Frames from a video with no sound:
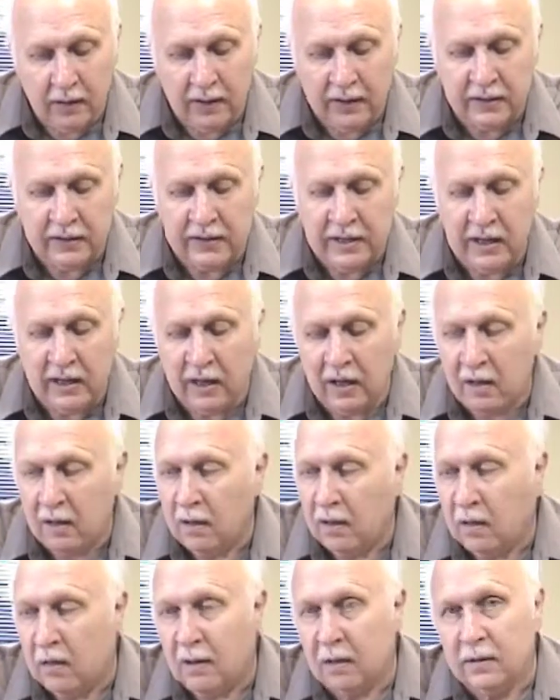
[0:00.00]
it's a
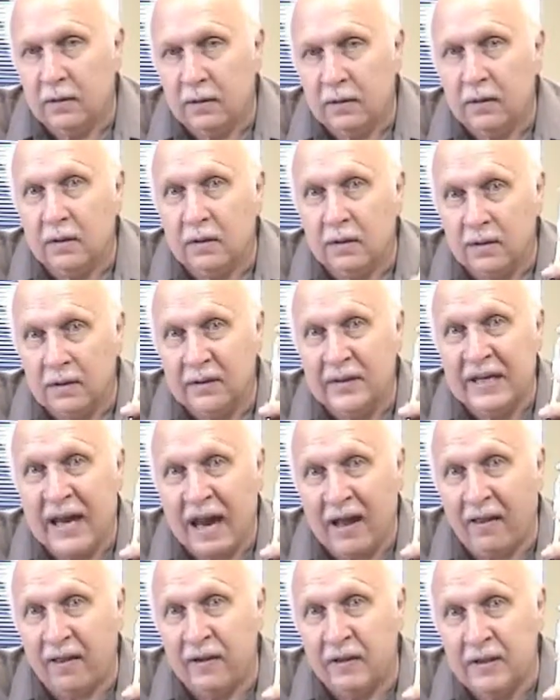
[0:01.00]

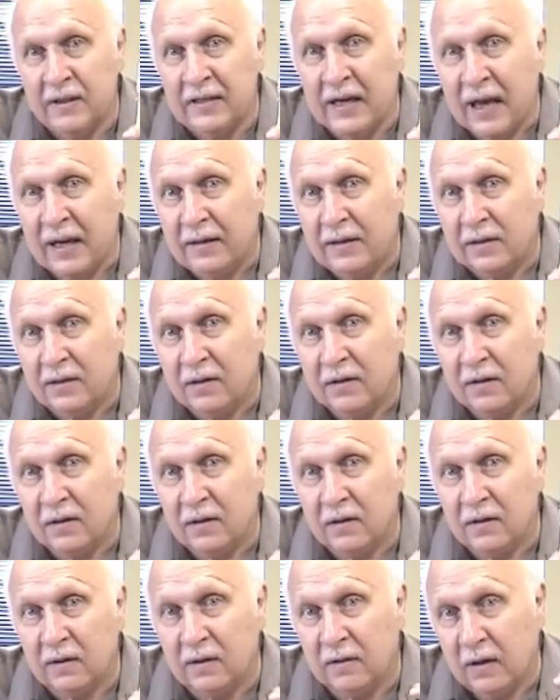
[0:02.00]
salad set,
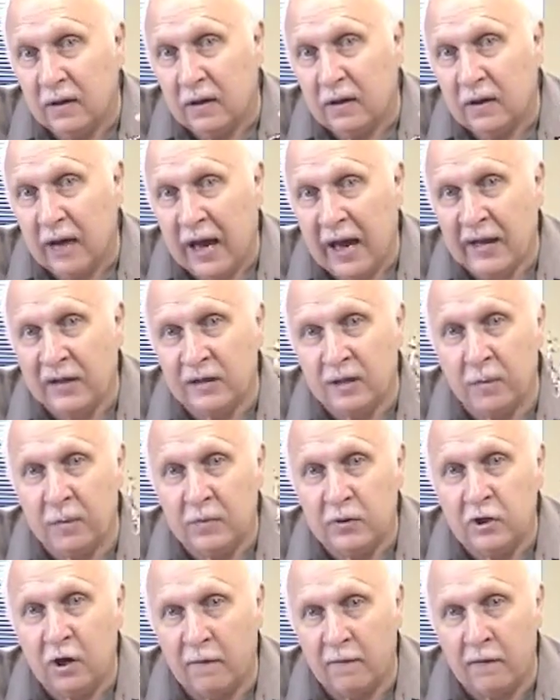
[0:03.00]
has a
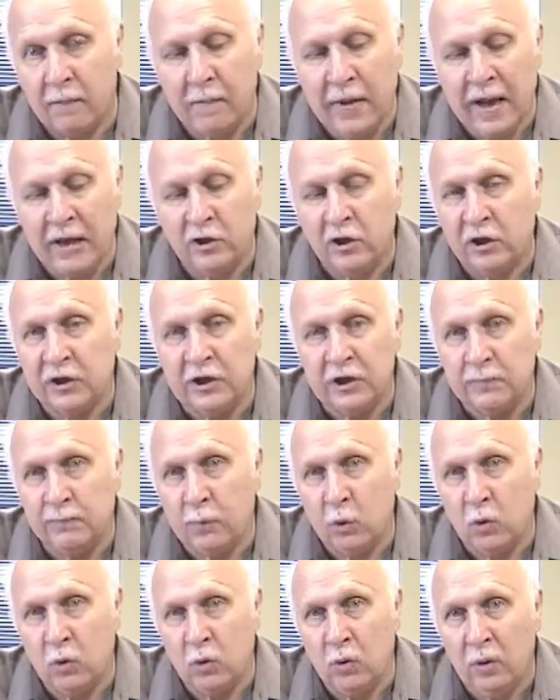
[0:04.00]
sort of a matching
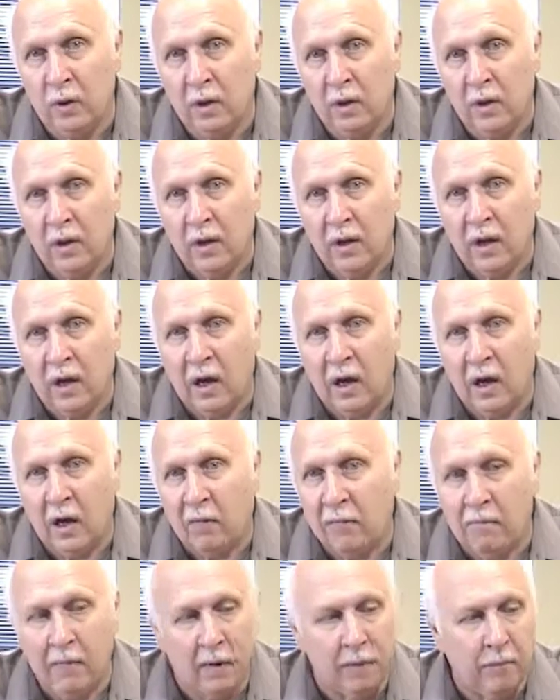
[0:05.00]
spoon,
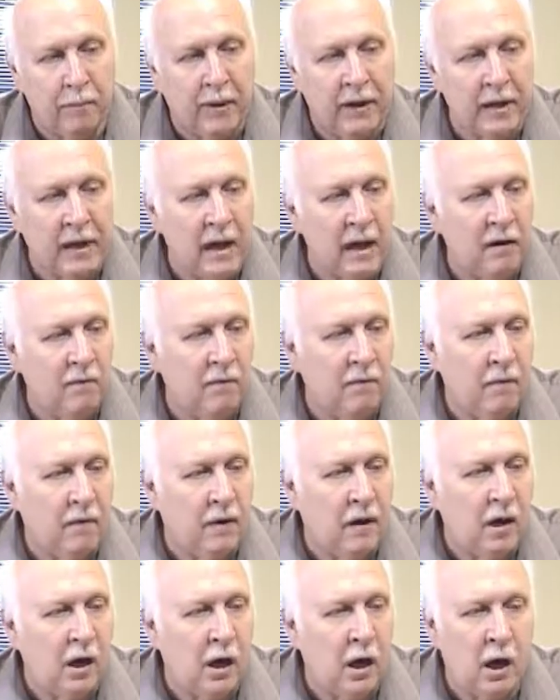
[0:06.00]
but again,
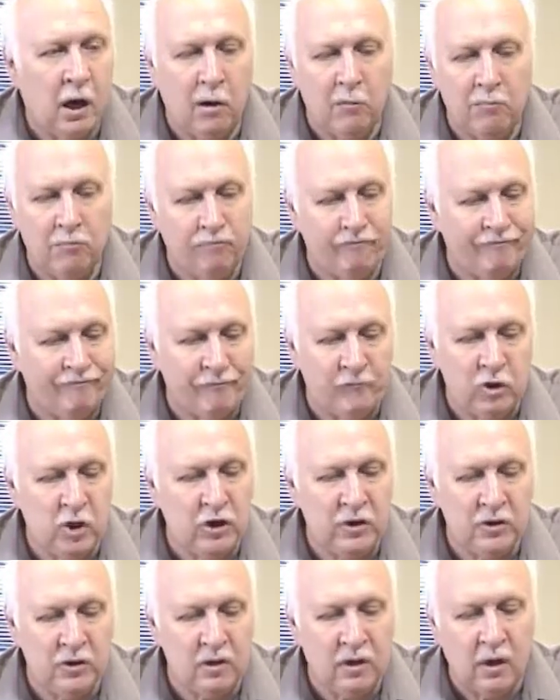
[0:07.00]

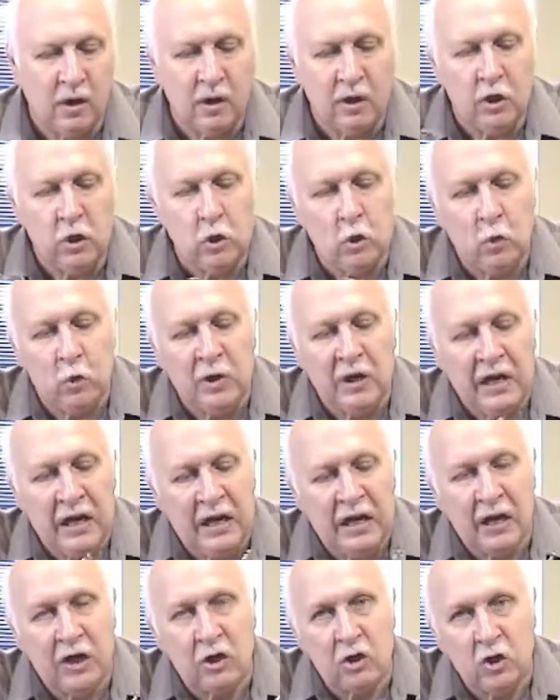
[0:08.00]
just
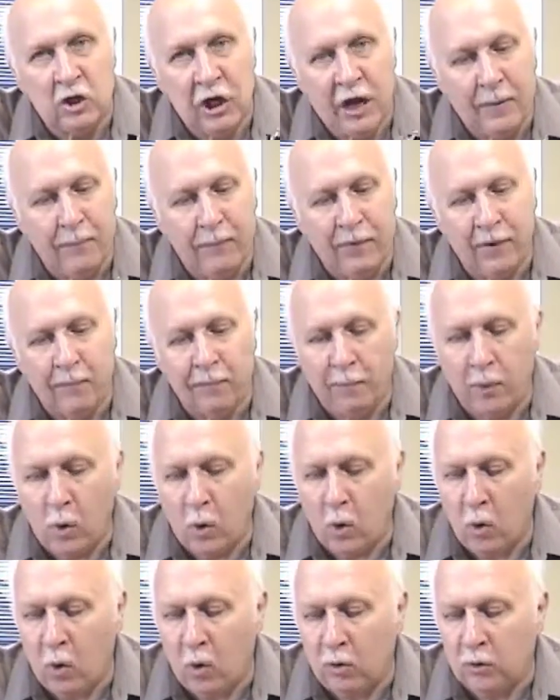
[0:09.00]
unique shape of the
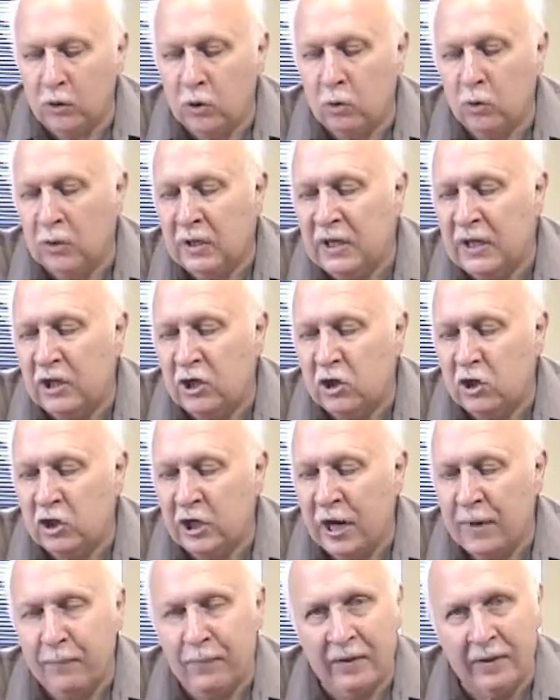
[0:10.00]
bowl, unique
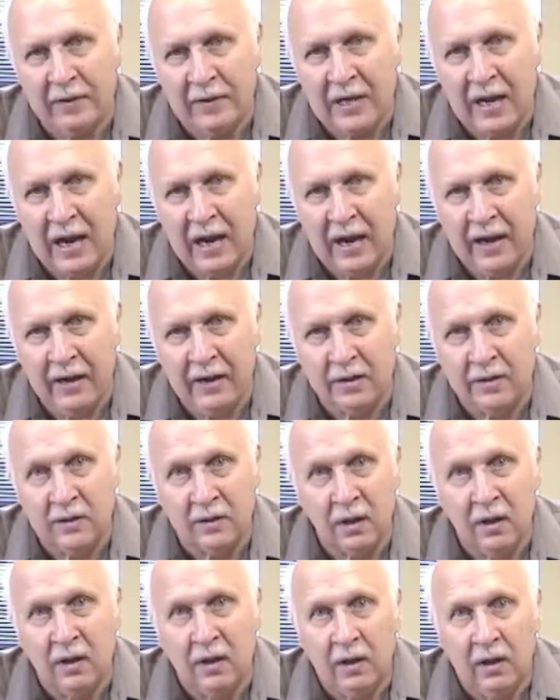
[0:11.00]
shape of the tines.
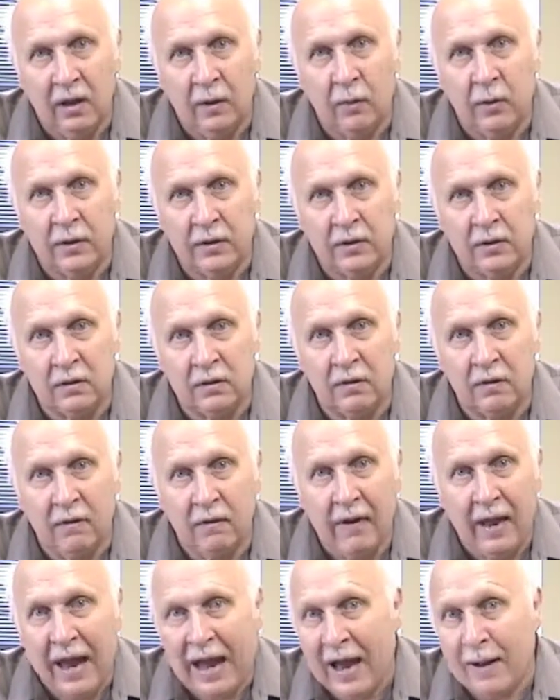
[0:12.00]
It was
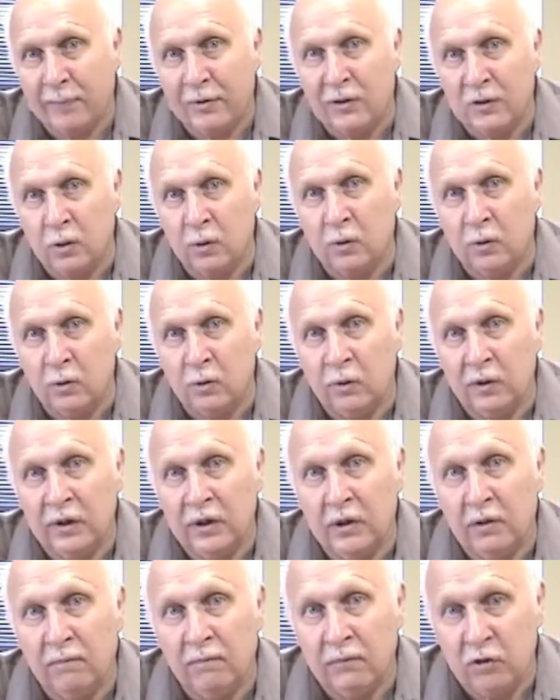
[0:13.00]

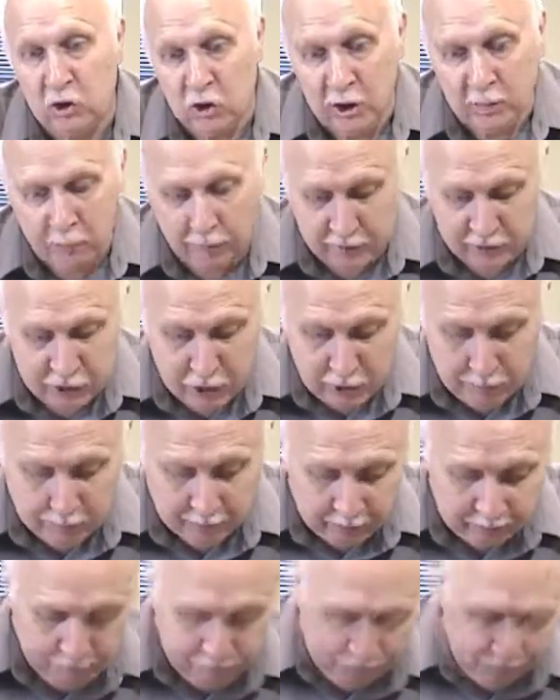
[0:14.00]
absolutely
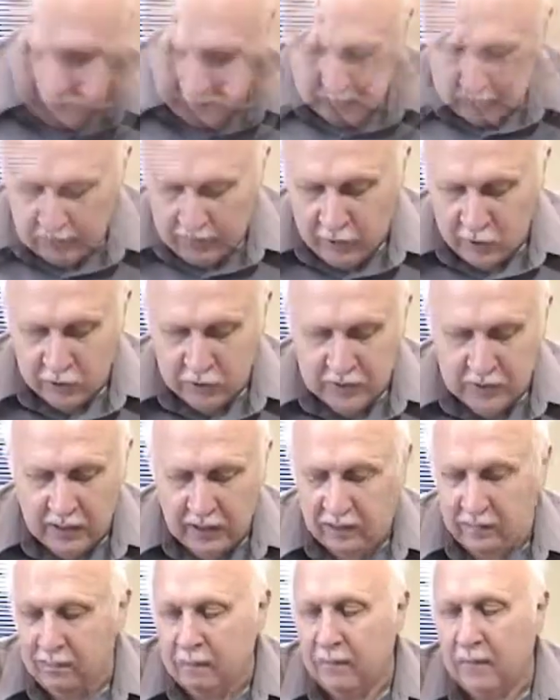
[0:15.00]
shibboleth. Here's
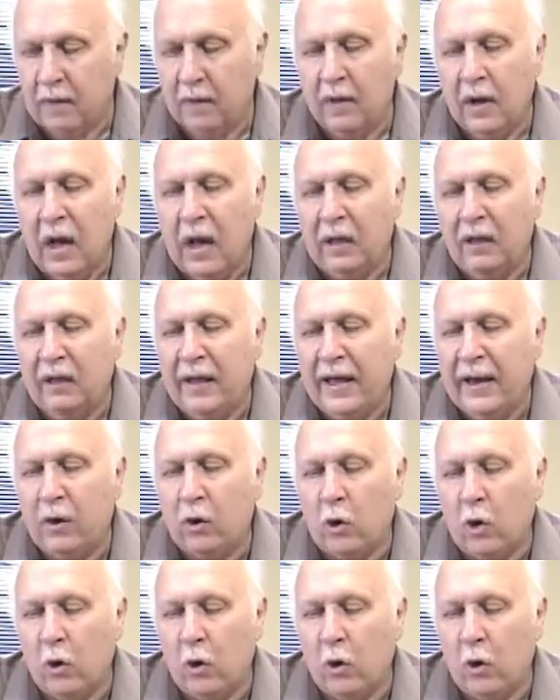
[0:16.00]
a, a letter